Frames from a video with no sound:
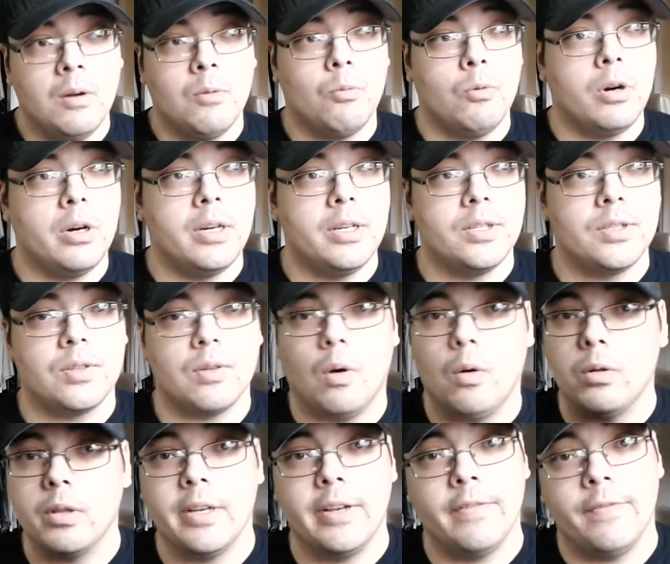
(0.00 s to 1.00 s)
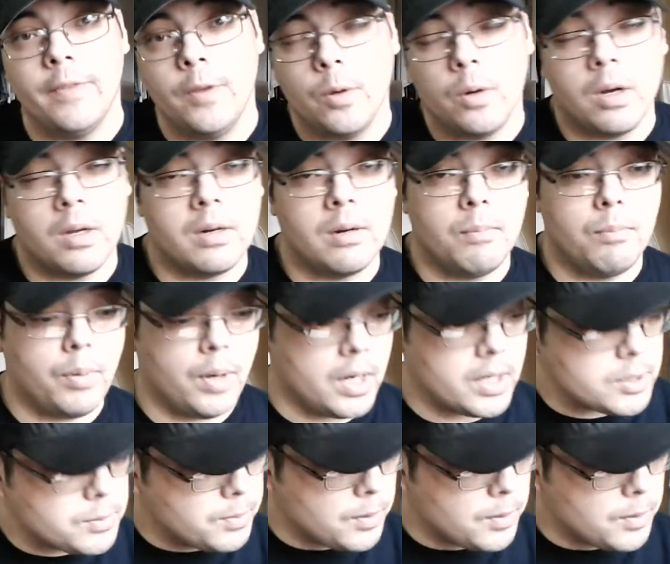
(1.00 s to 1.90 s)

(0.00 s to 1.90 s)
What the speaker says: was only a few $100,